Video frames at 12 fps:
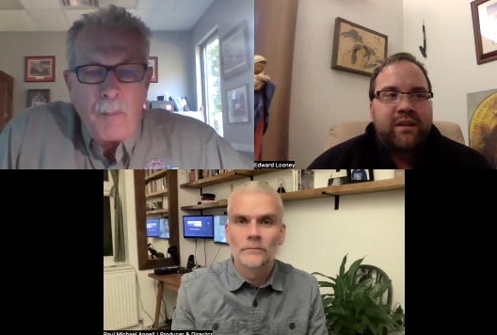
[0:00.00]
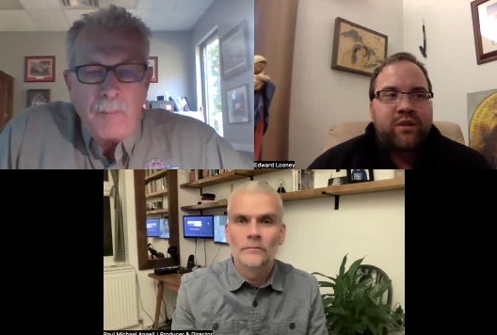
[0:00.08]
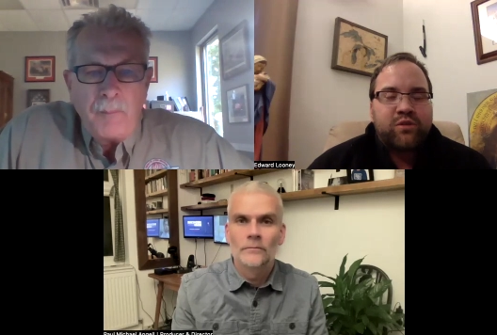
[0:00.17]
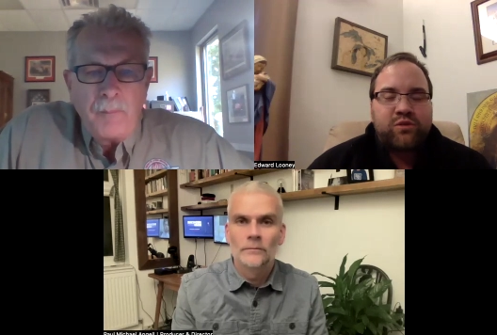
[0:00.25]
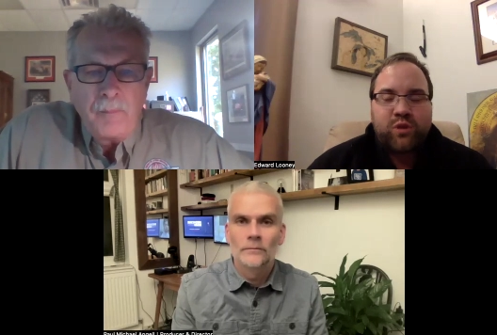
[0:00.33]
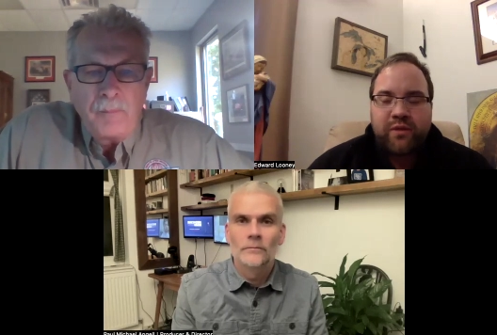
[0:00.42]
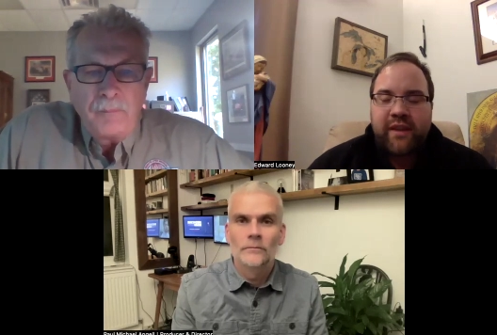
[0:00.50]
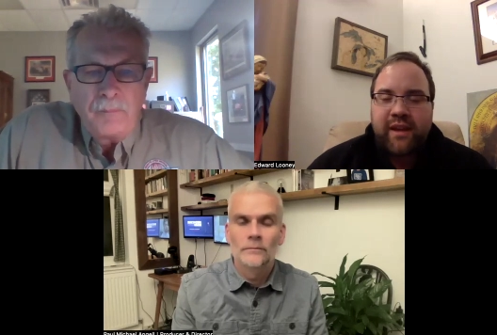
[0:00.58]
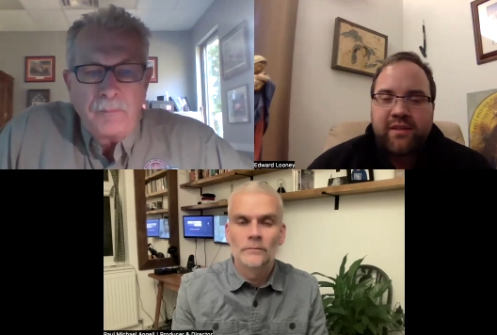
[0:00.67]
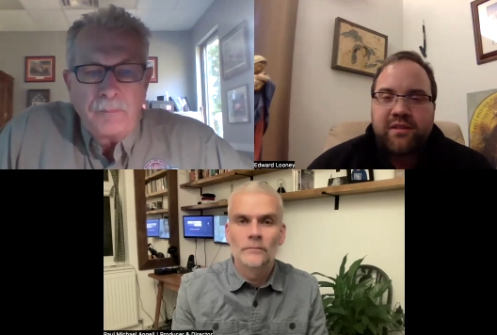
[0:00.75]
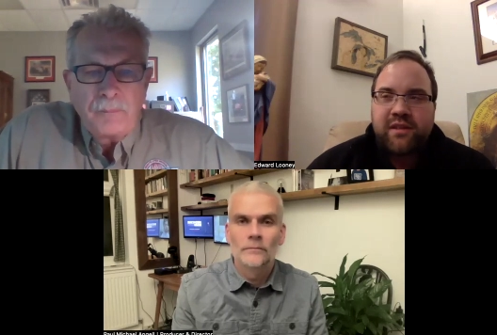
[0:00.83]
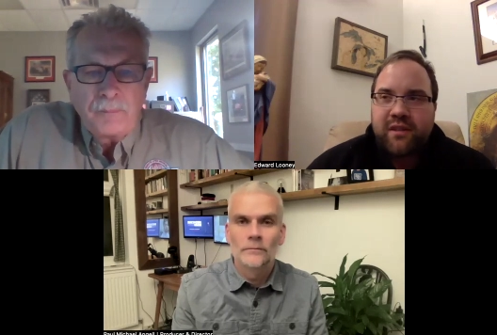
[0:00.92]
Speaker 1: you know, toward
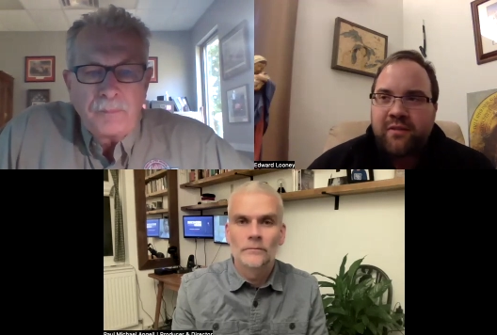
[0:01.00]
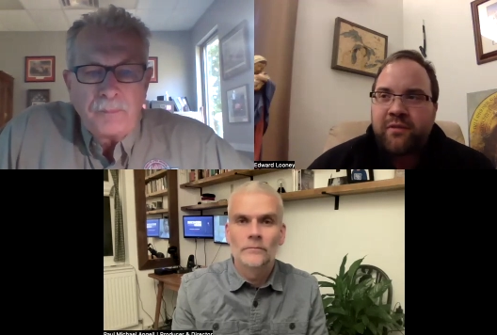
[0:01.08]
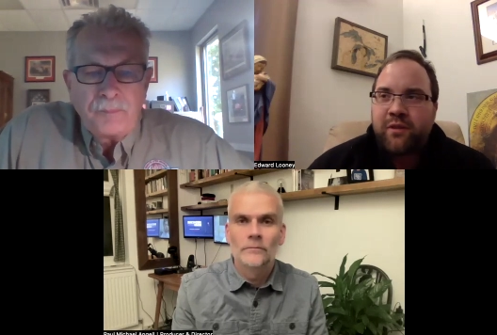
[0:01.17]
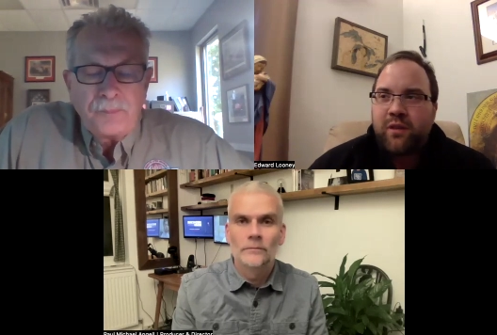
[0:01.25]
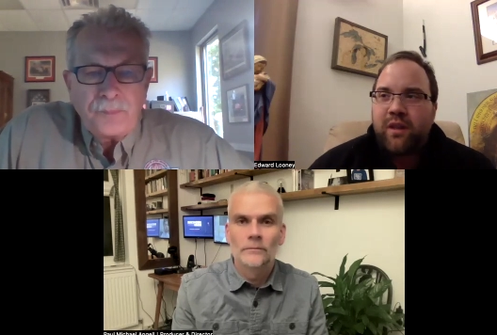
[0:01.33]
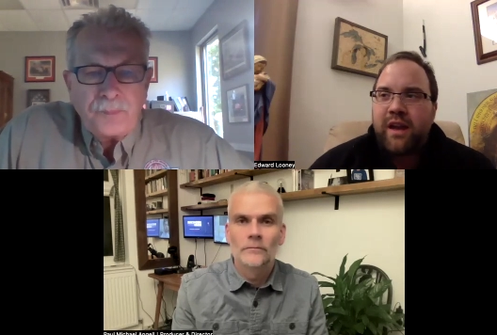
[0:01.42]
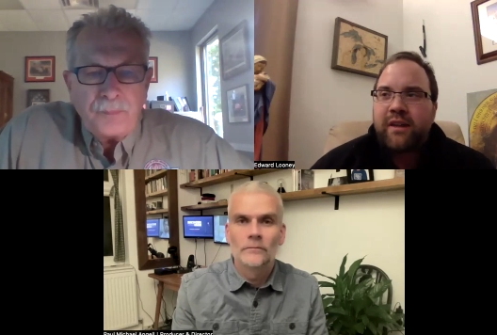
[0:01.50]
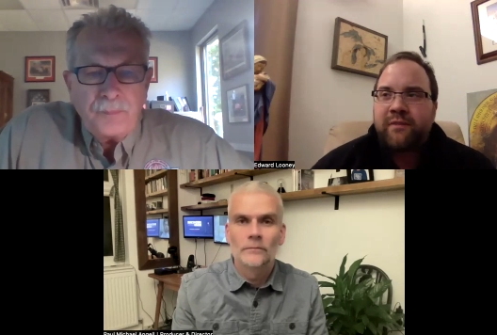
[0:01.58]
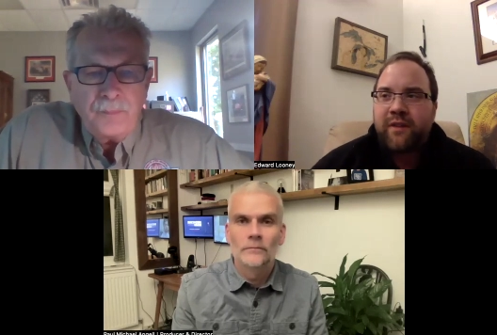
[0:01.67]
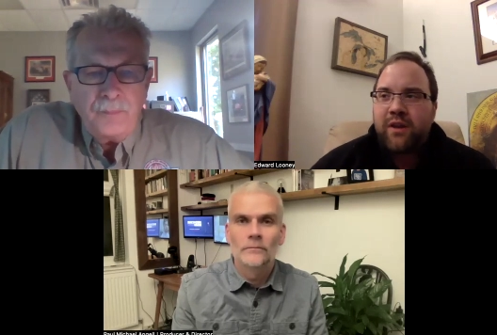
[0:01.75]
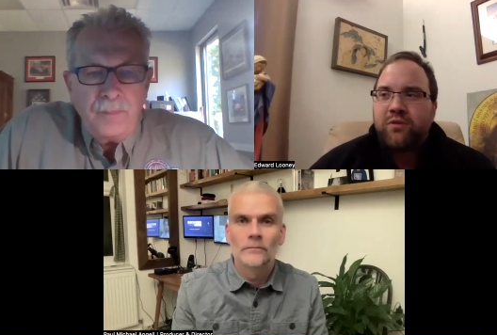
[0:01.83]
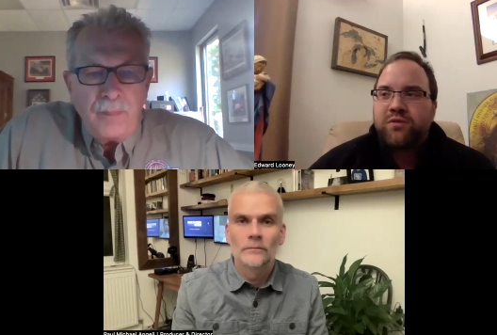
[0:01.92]
the end of her
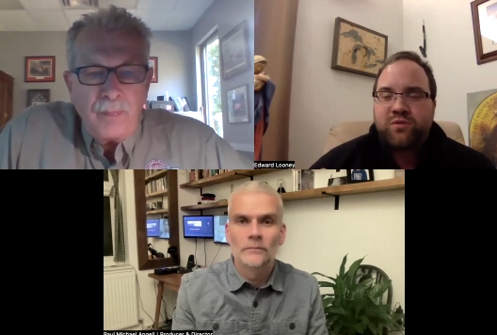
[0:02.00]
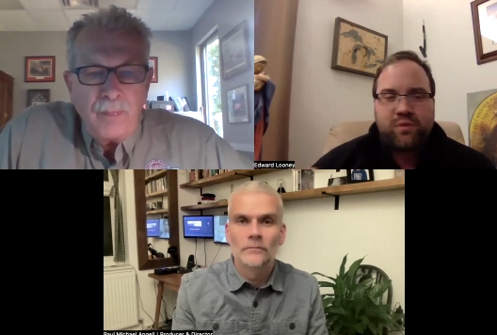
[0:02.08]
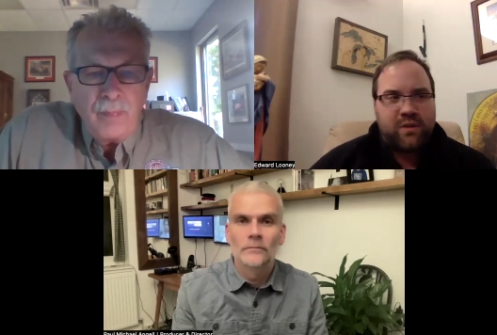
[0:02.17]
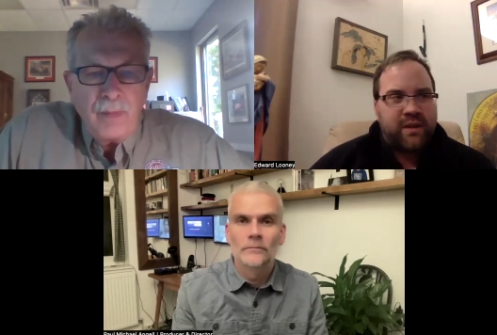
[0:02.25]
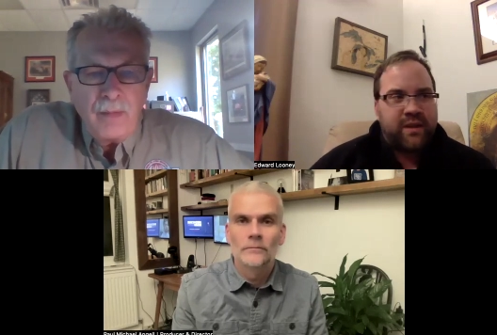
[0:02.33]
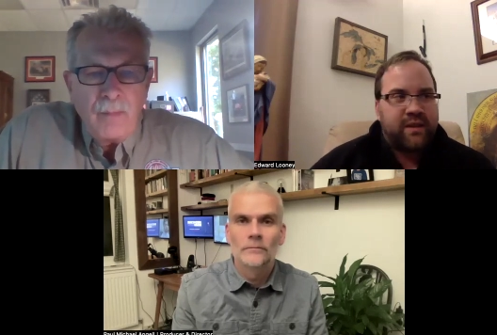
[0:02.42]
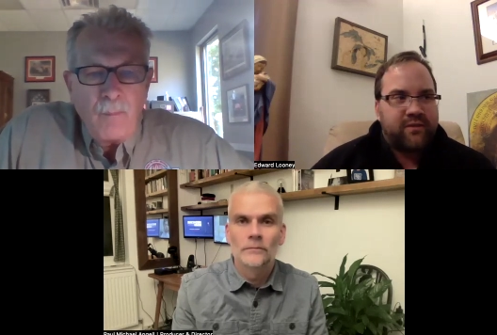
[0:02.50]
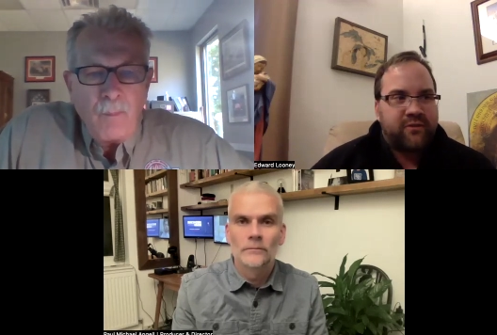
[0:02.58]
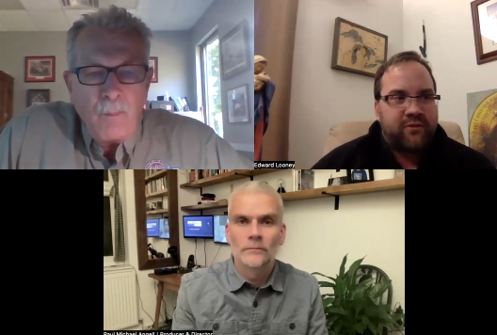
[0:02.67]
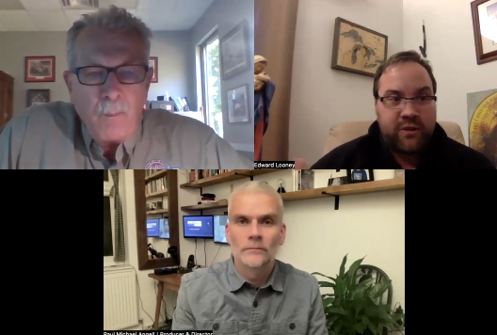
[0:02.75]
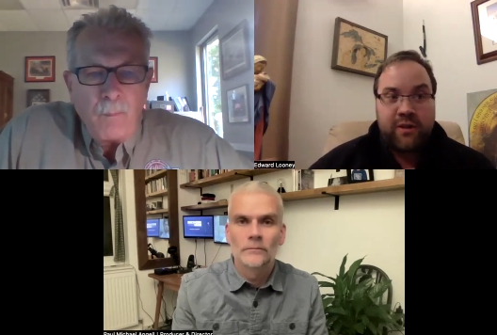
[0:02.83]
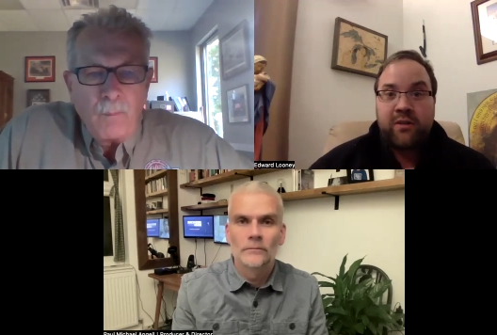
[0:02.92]
life, I was really
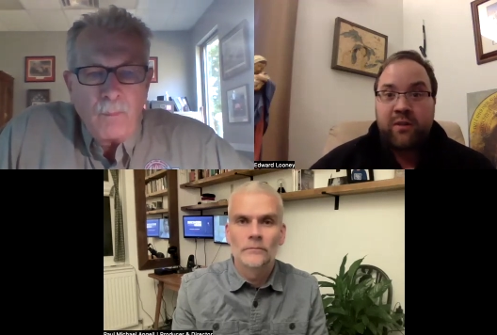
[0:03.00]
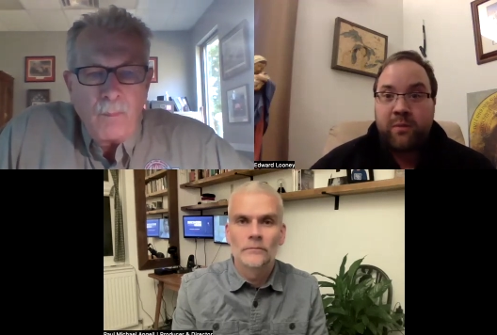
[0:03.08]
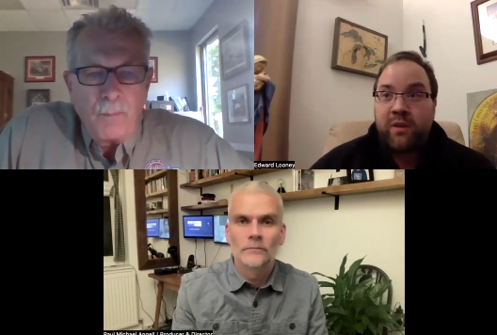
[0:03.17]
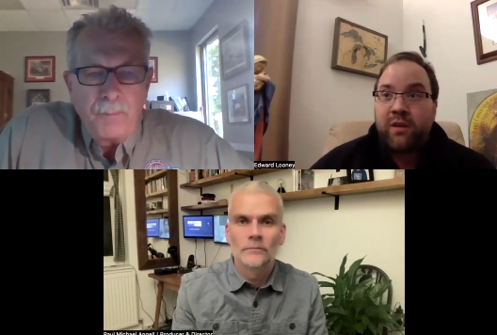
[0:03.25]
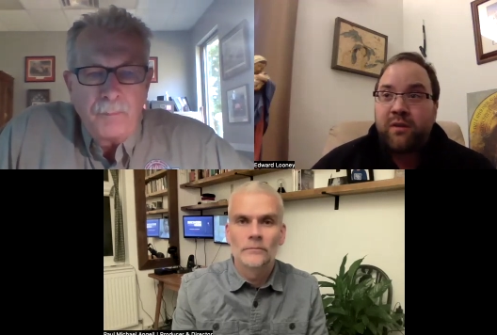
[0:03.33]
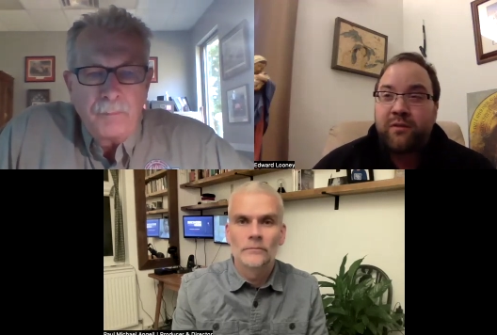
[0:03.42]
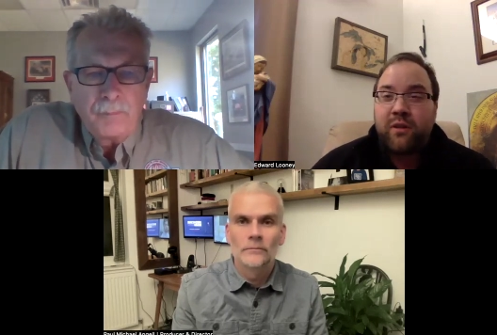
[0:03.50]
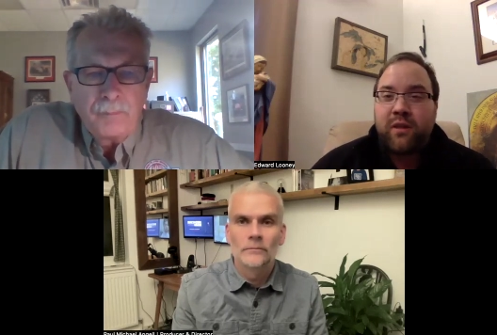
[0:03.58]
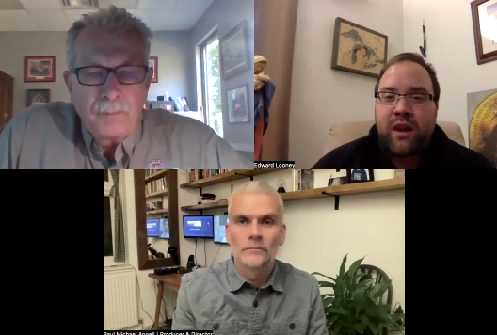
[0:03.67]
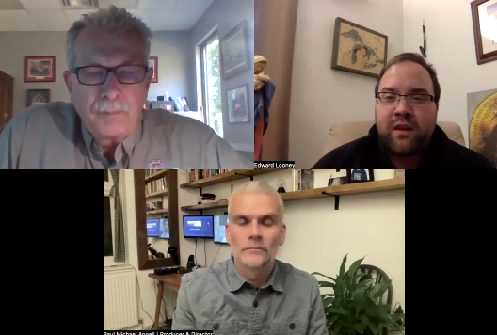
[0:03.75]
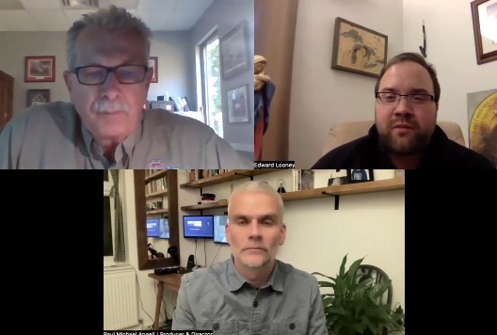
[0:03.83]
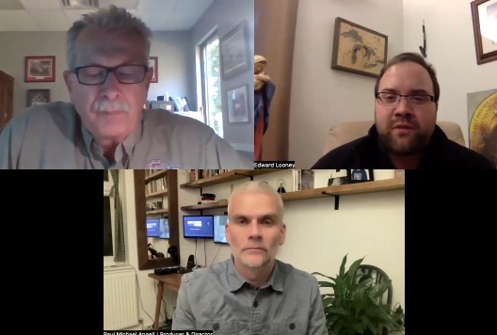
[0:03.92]
footing the bill for
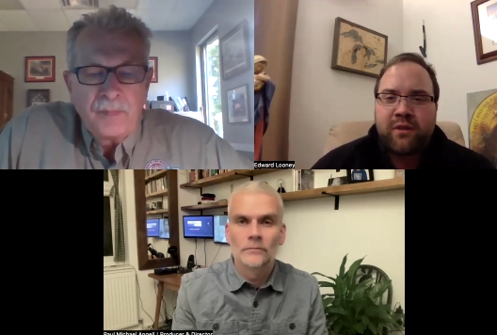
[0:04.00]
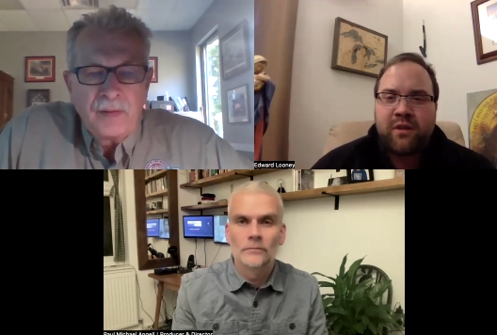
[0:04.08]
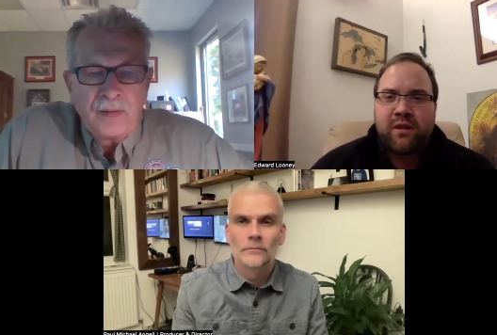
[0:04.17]
a lot of her,